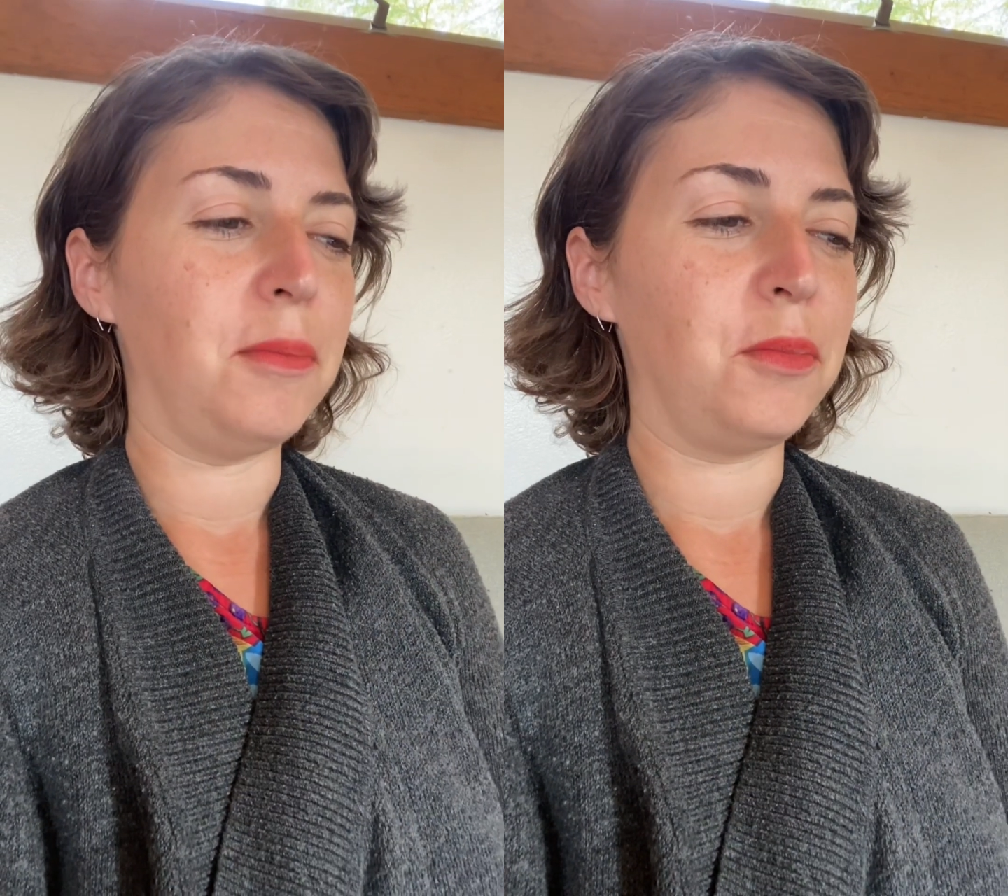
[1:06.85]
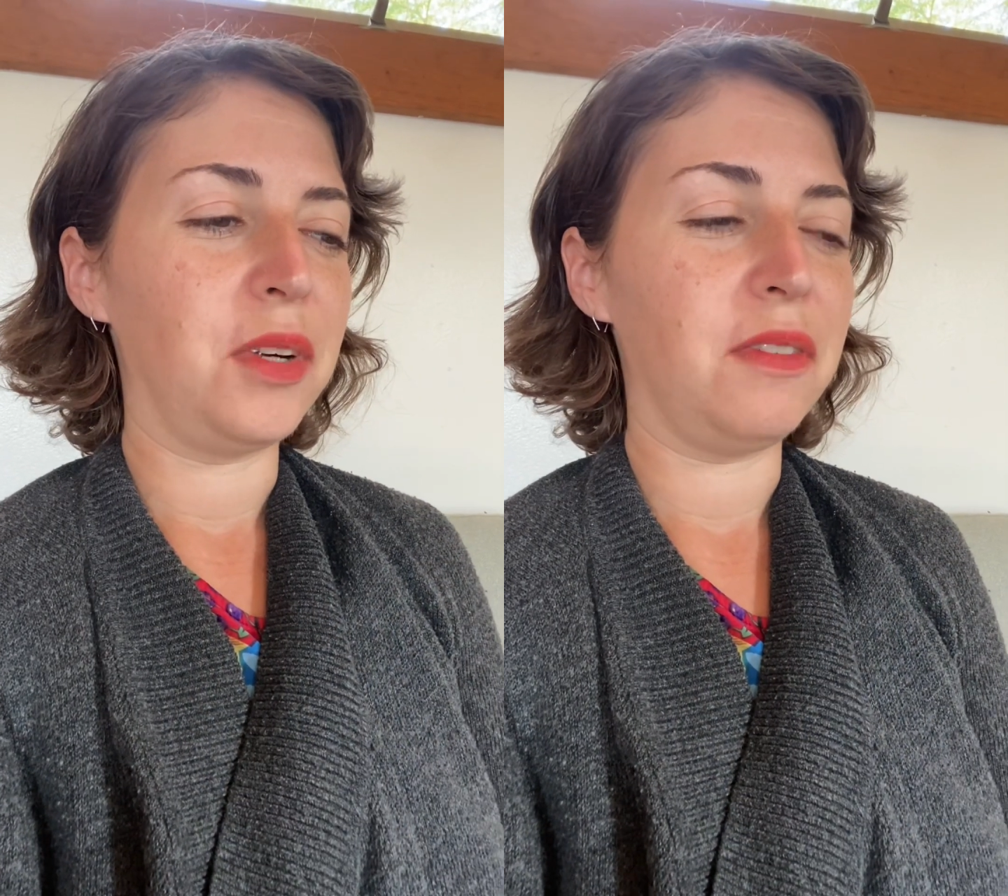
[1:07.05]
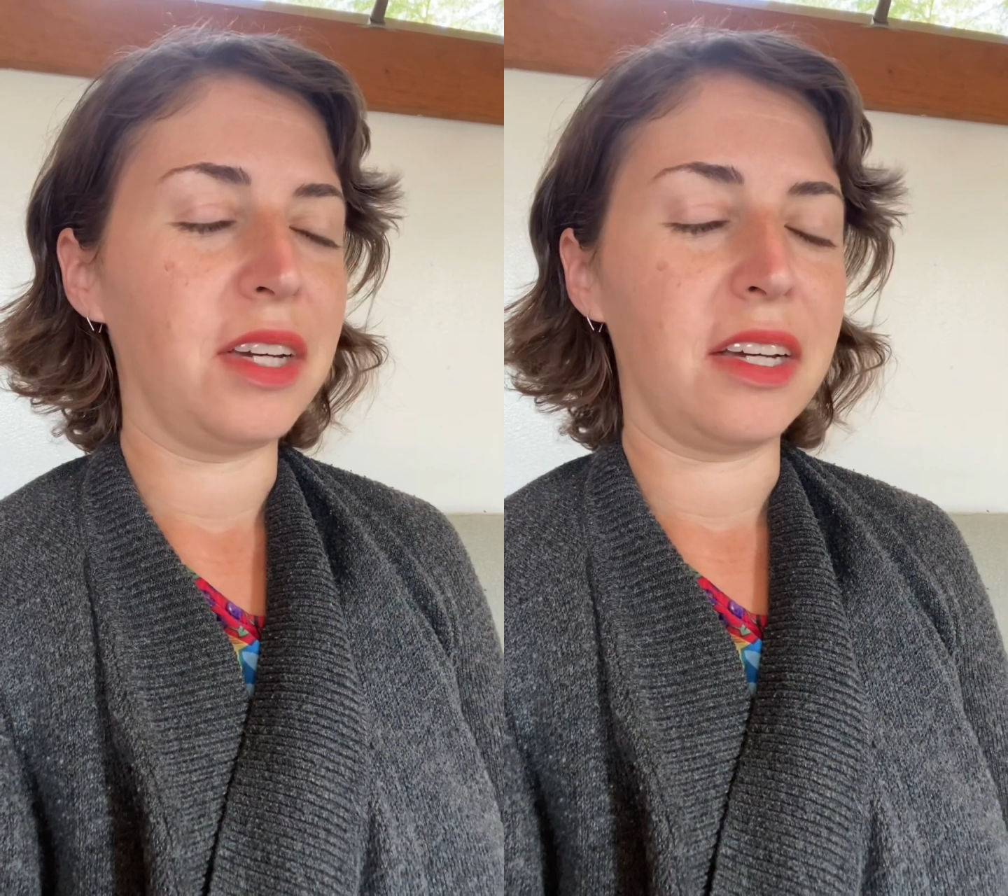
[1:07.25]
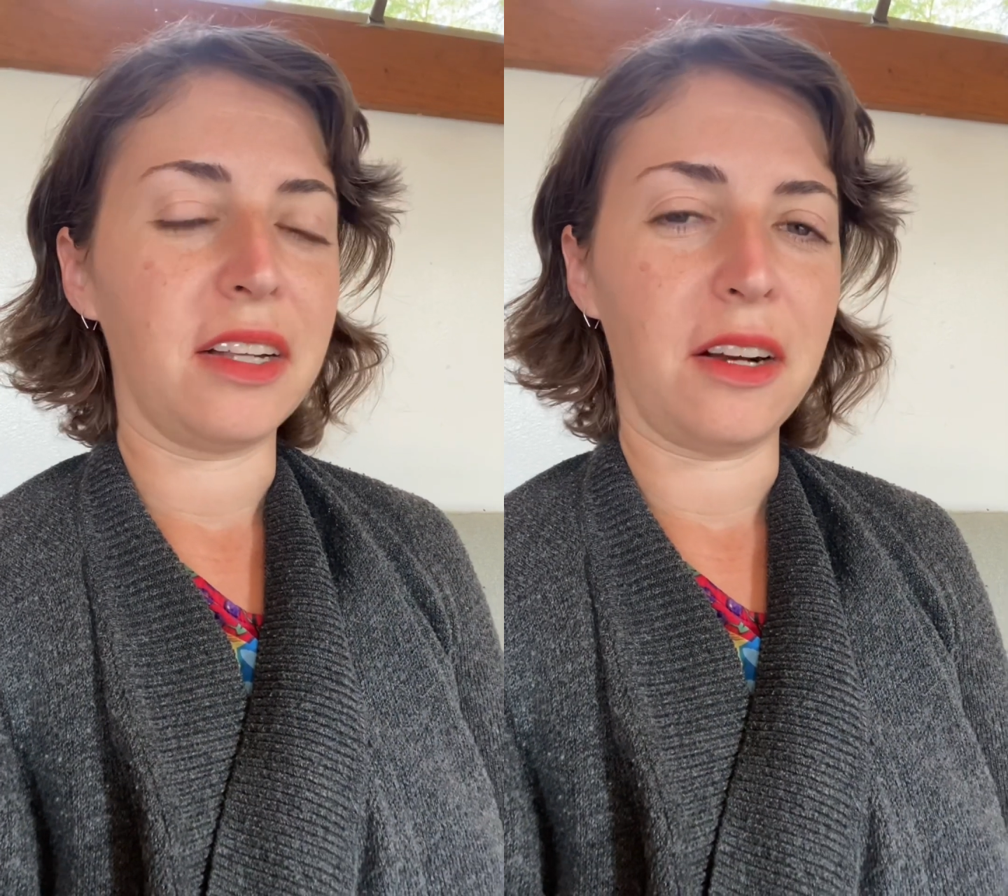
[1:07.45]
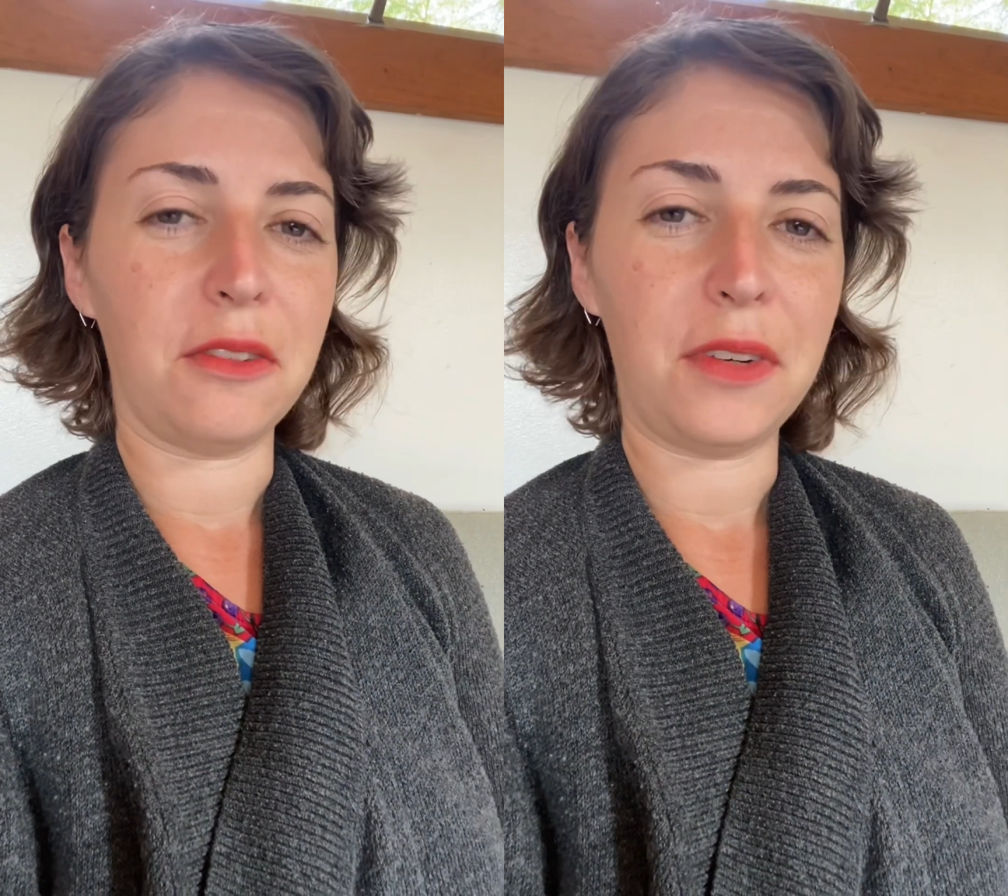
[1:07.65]
weaving in
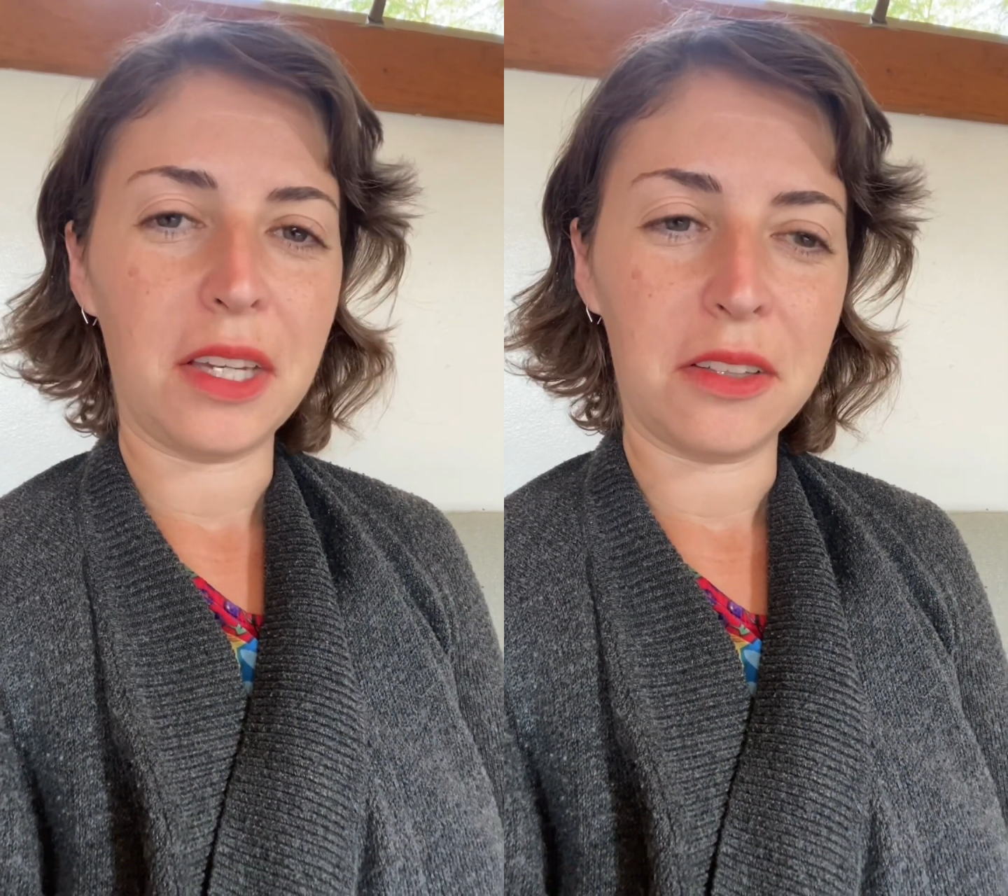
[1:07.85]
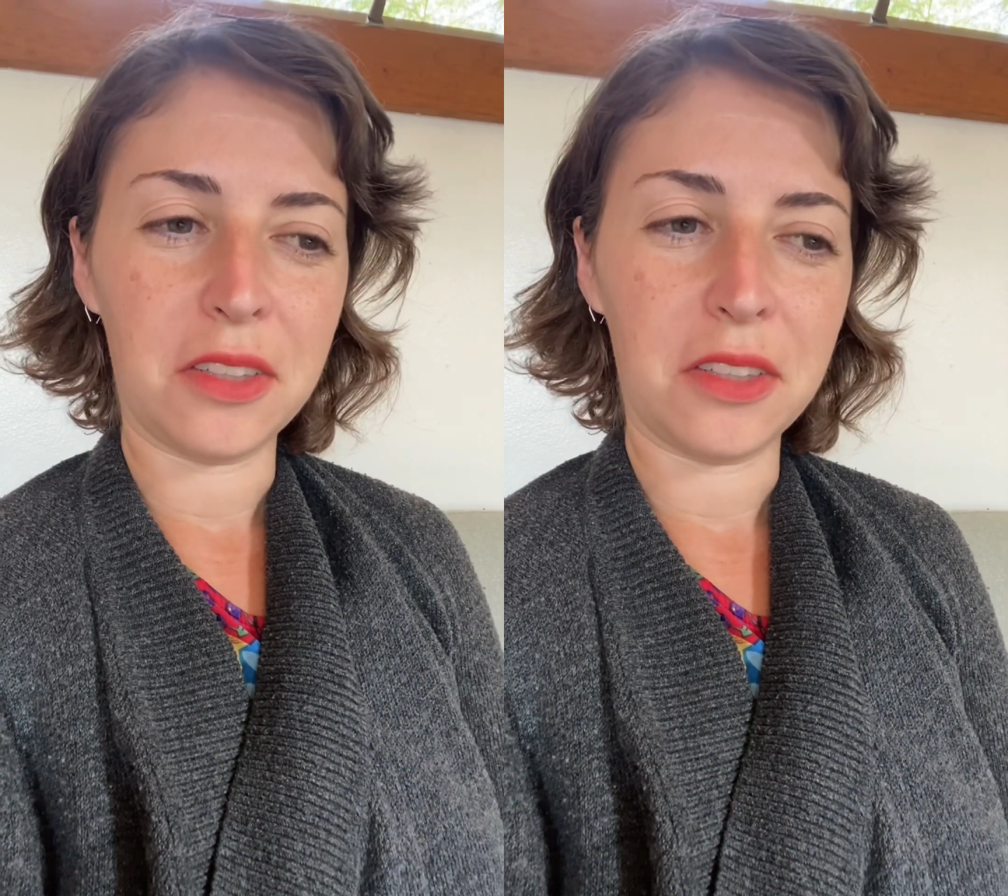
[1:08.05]
our faith